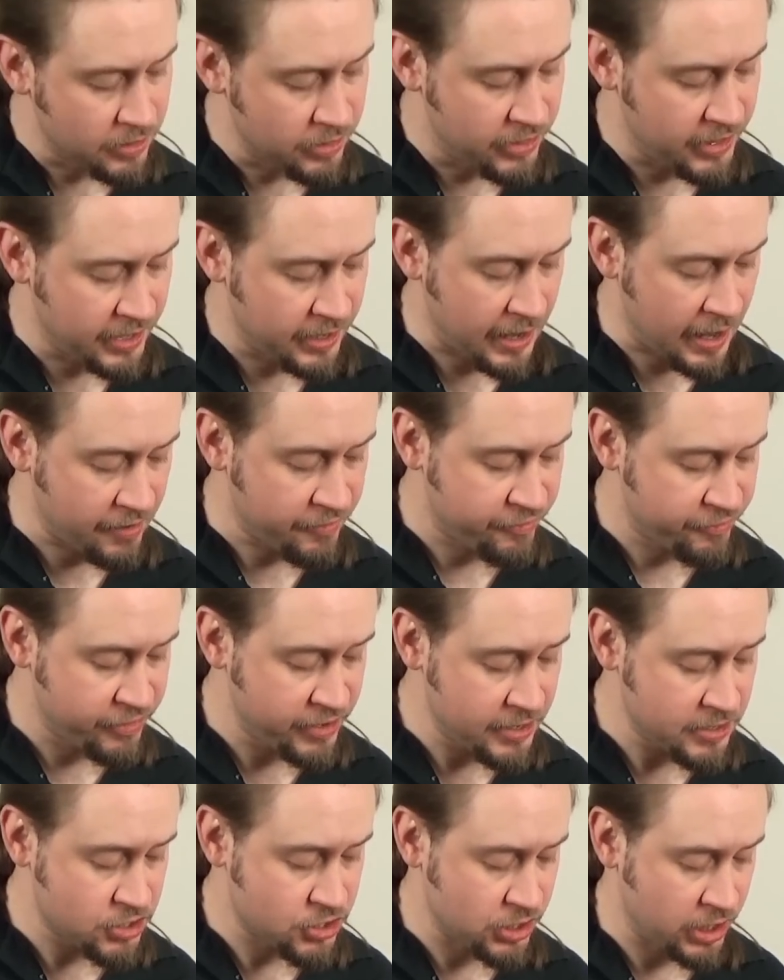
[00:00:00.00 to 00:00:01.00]
then I
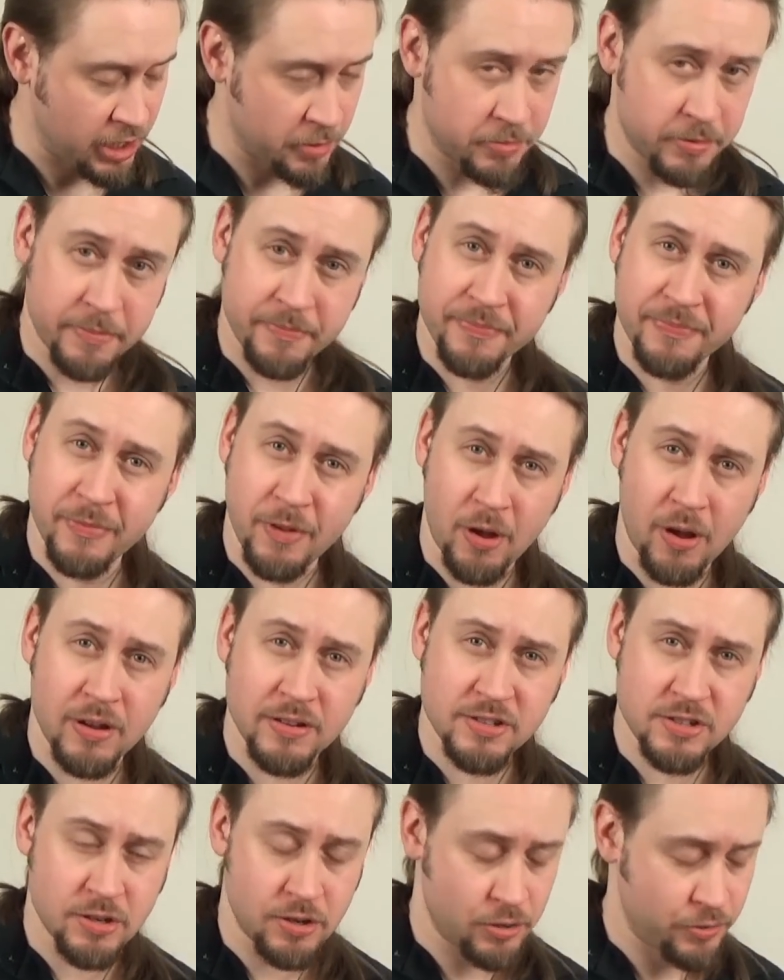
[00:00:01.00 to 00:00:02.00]
finish up
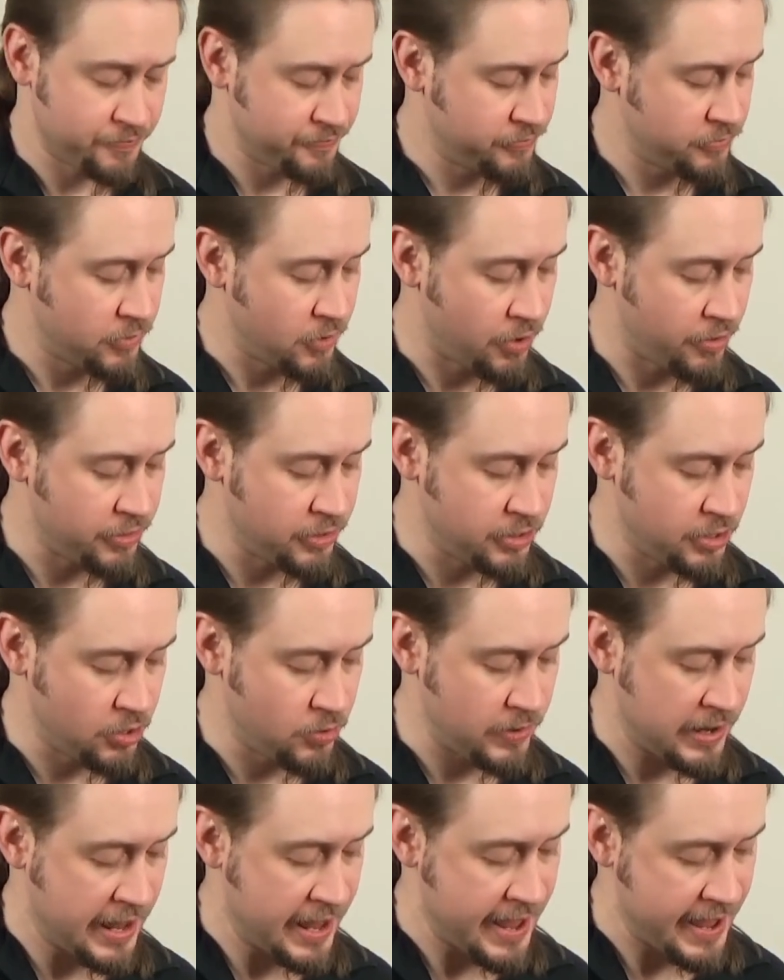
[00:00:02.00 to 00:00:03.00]
also on the
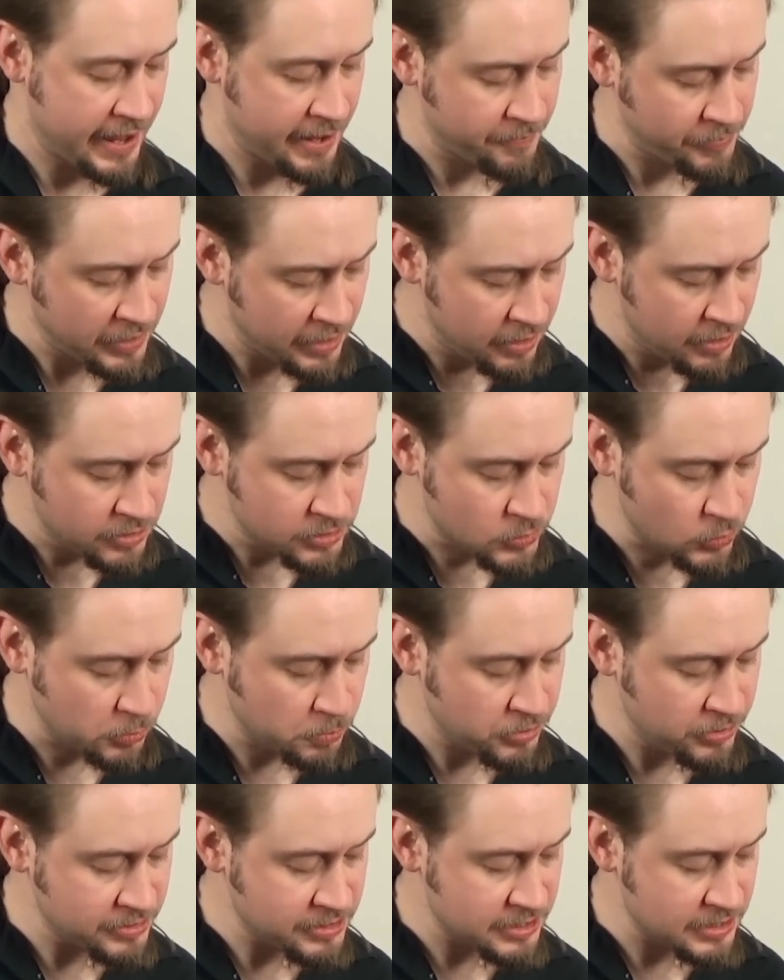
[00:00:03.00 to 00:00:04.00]
note A. So it
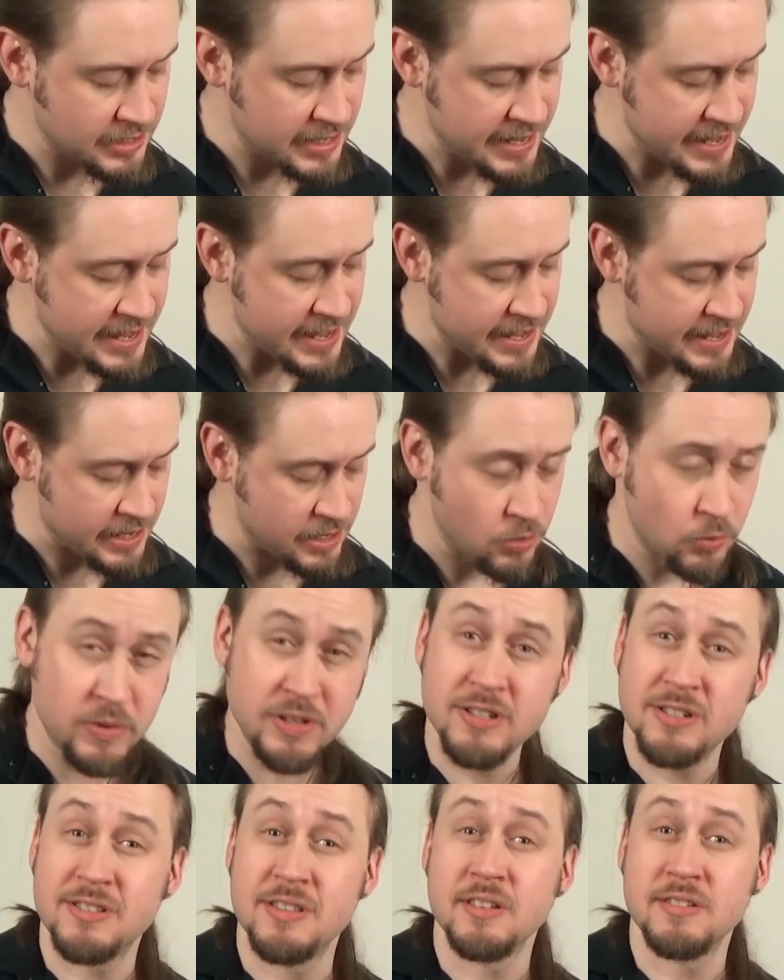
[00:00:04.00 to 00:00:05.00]
puts E, which
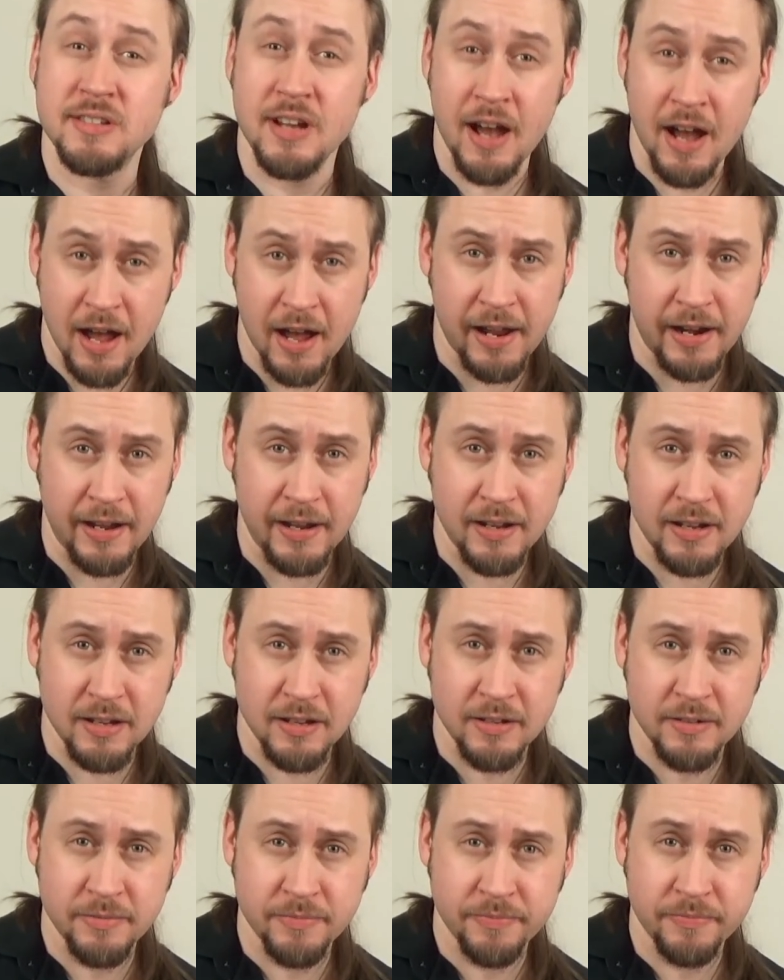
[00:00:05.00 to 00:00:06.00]
is the tonic,
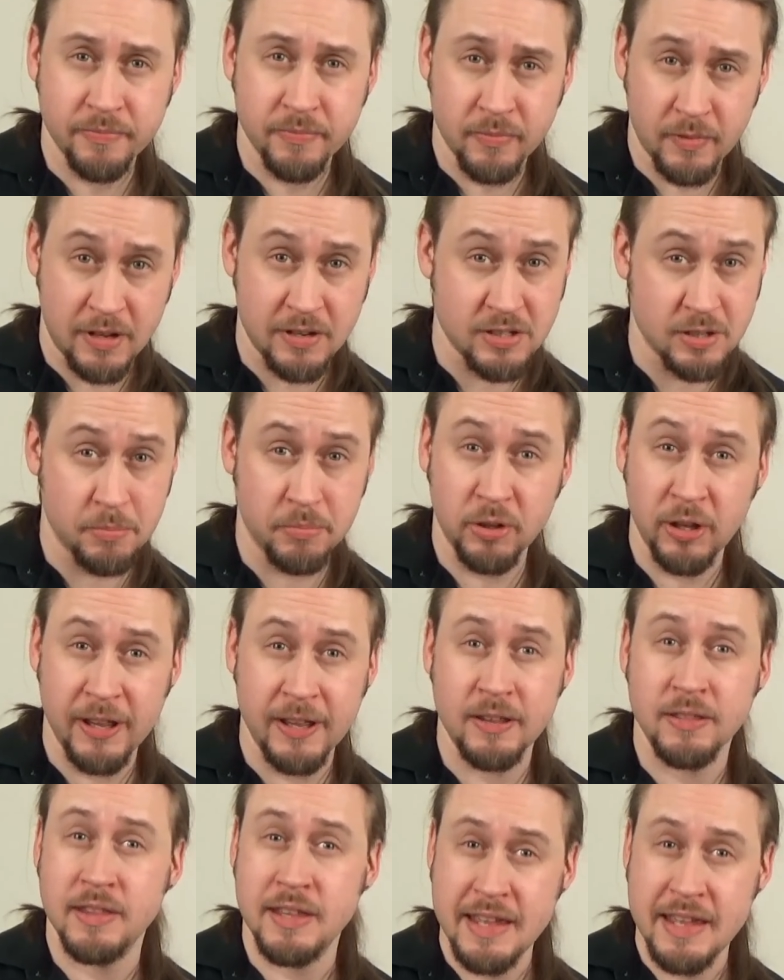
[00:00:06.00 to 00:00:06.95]
because I'm playing